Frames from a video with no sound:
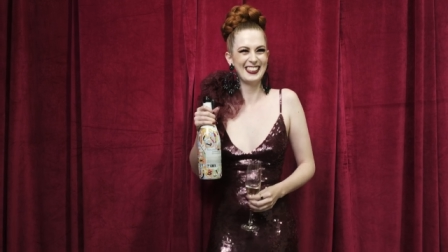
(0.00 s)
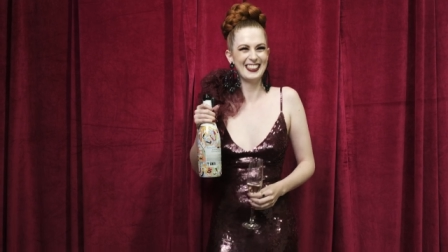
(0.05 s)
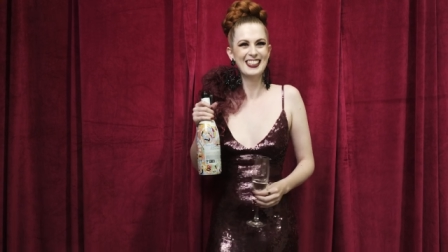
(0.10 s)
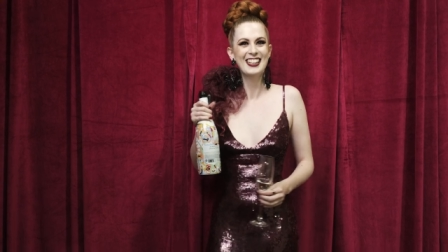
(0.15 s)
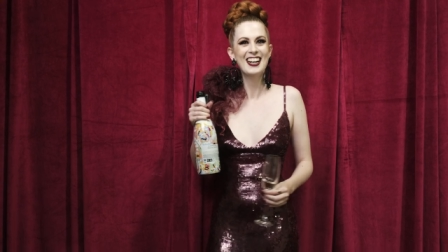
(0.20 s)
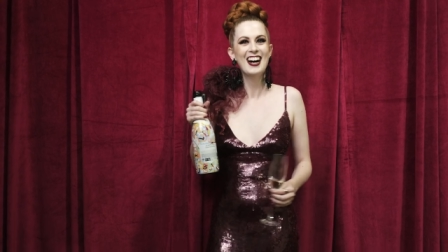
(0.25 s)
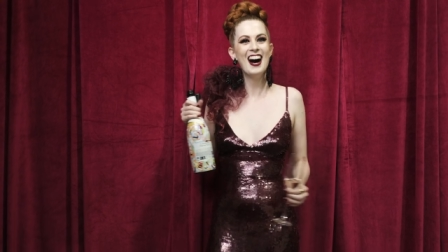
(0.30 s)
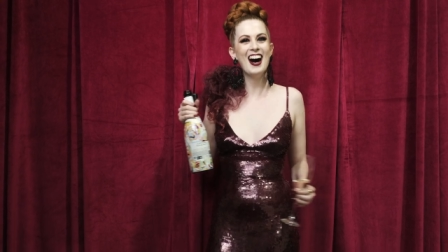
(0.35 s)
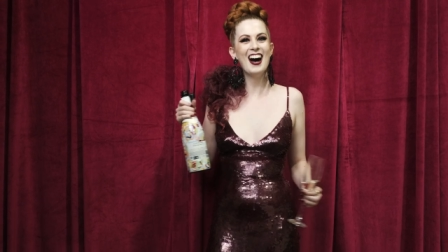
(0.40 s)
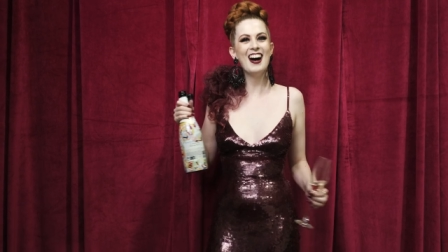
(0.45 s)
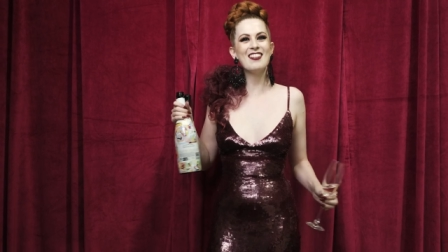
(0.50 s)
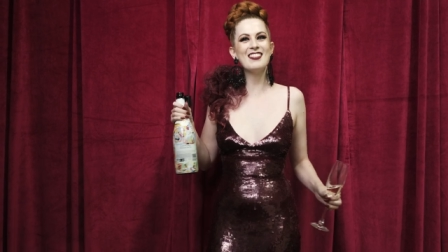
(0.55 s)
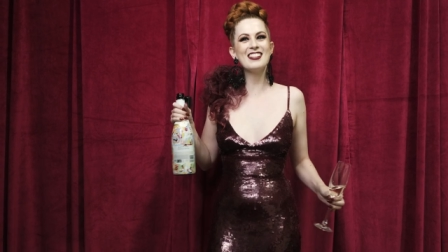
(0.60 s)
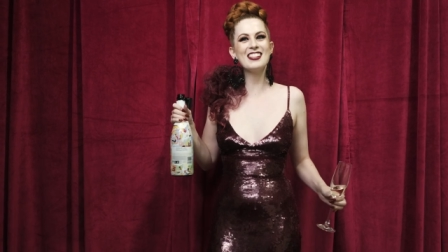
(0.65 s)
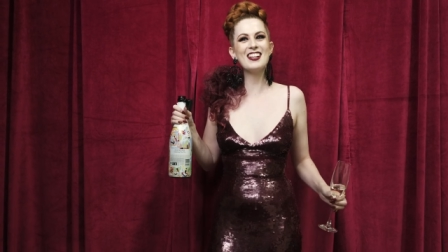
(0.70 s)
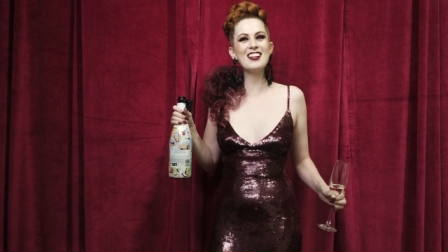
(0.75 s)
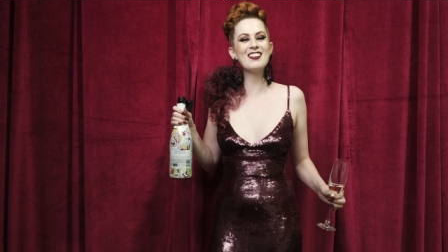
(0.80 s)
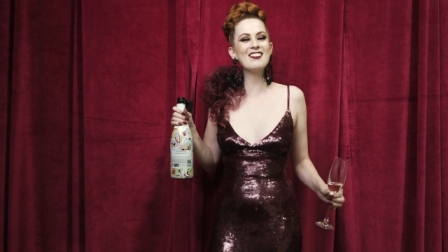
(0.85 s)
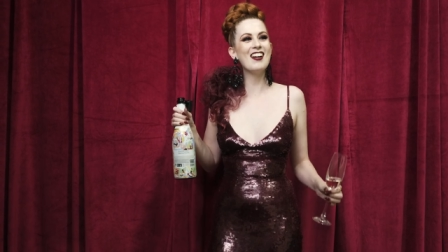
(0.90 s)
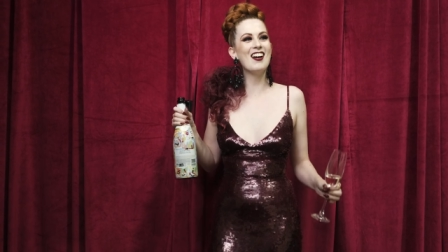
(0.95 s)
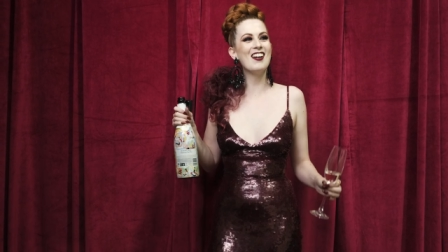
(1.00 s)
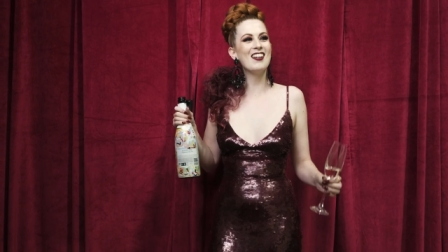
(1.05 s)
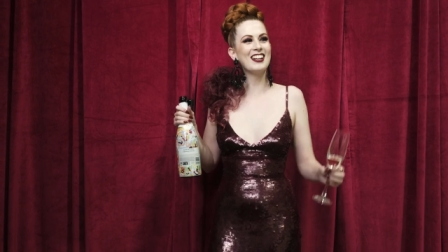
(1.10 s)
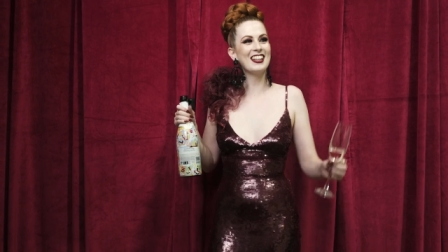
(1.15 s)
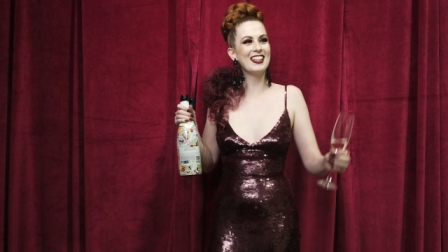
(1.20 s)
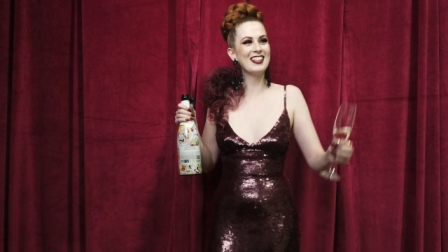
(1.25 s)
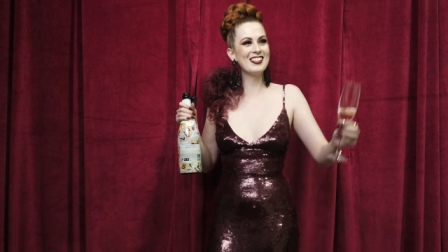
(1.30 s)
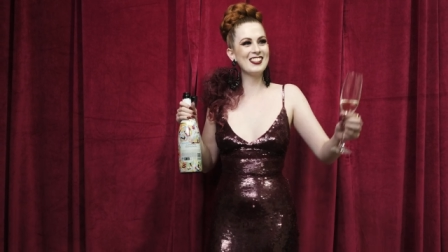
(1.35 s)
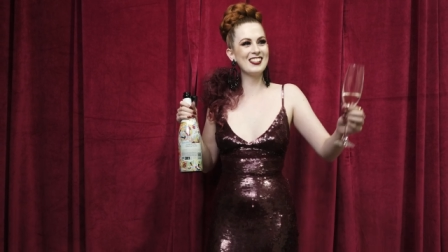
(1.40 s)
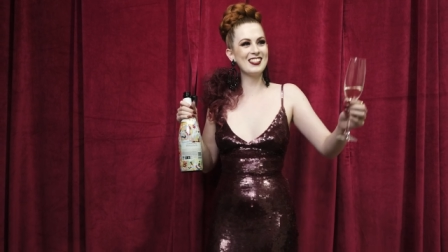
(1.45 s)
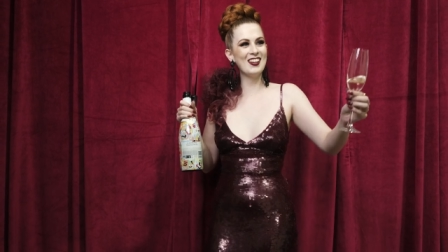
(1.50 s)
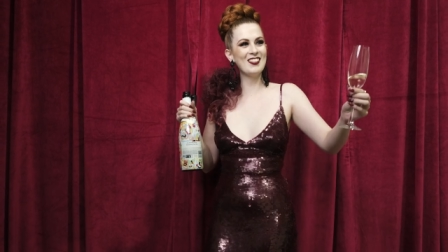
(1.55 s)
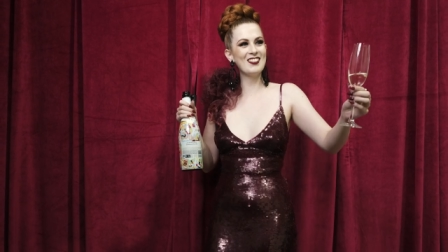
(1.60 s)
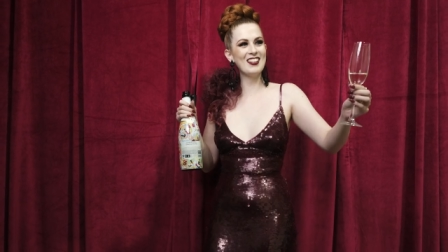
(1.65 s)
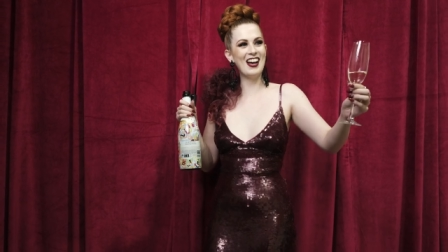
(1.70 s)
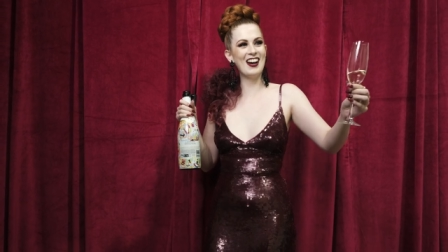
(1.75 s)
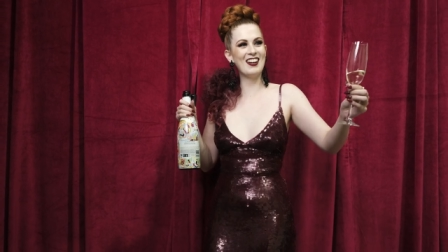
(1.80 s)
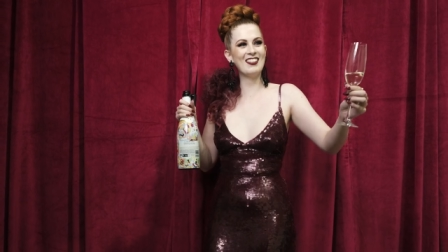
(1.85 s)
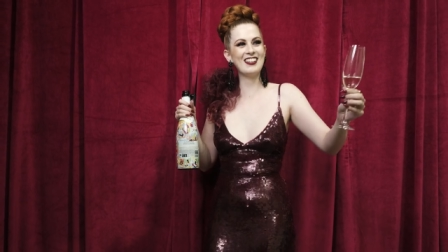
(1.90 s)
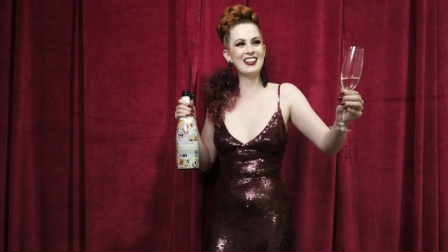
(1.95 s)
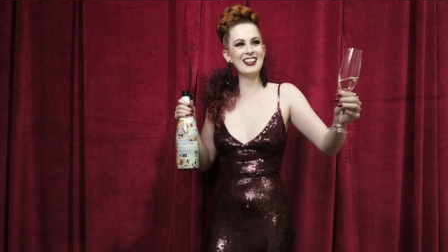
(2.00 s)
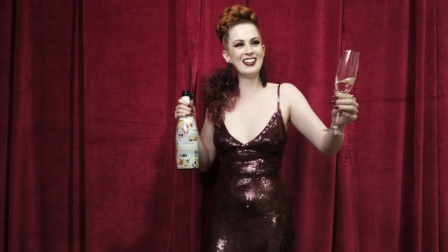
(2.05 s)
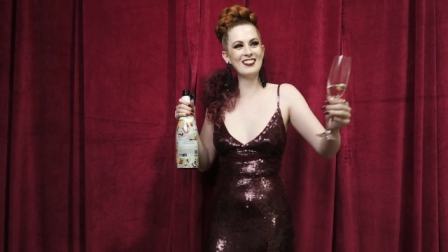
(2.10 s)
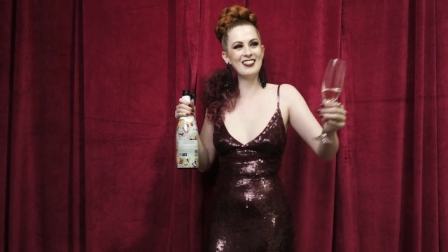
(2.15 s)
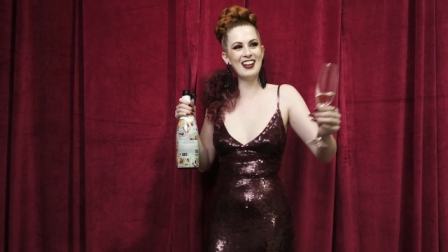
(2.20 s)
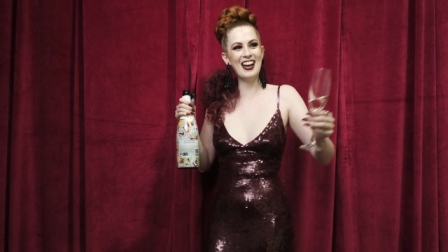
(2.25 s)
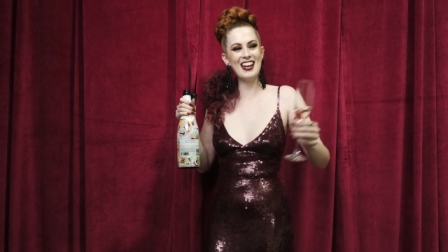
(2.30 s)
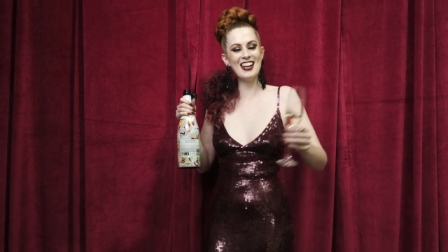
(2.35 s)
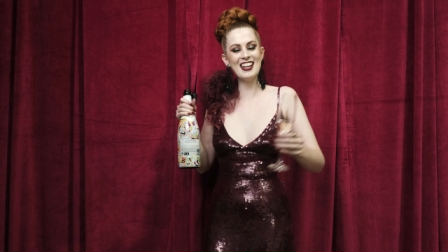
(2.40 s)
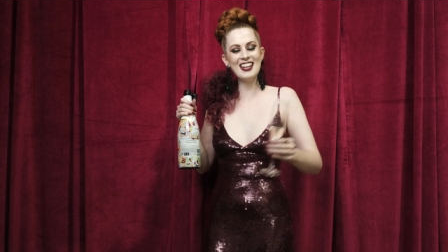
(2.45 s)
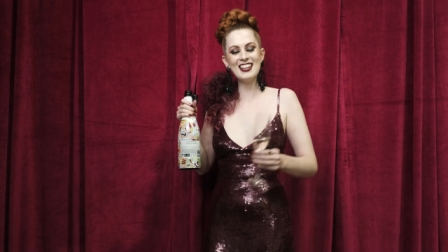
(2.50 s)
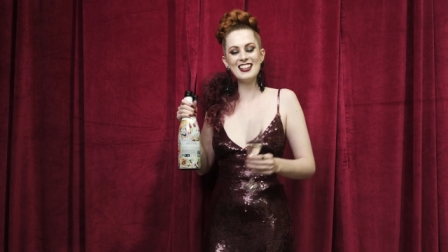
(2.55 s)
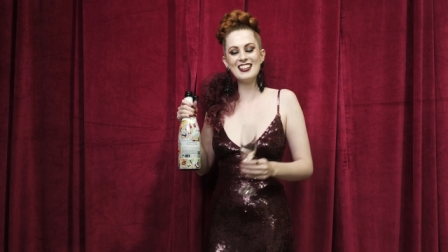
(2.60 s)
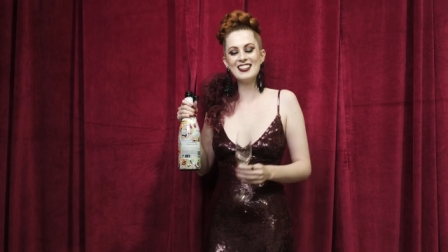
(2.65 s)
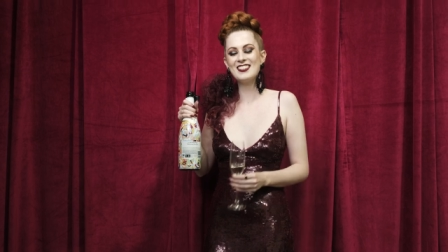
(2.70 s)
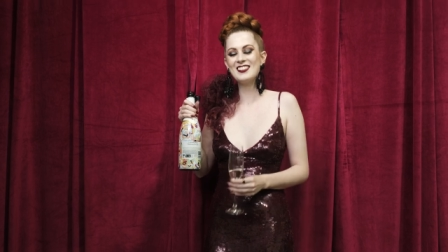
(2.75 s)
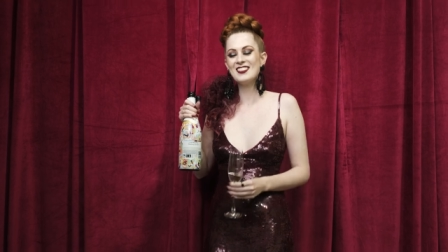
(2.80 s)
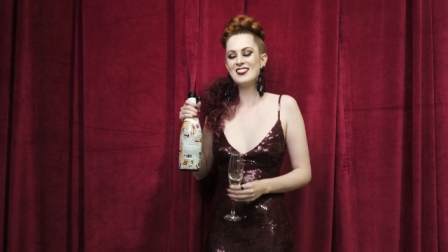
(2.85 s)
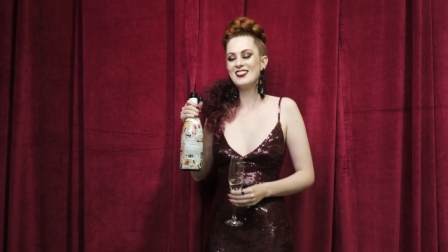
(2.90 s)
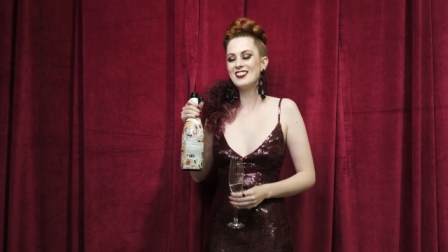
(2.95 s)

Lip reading: I was on a roll, can you stop laughing about it?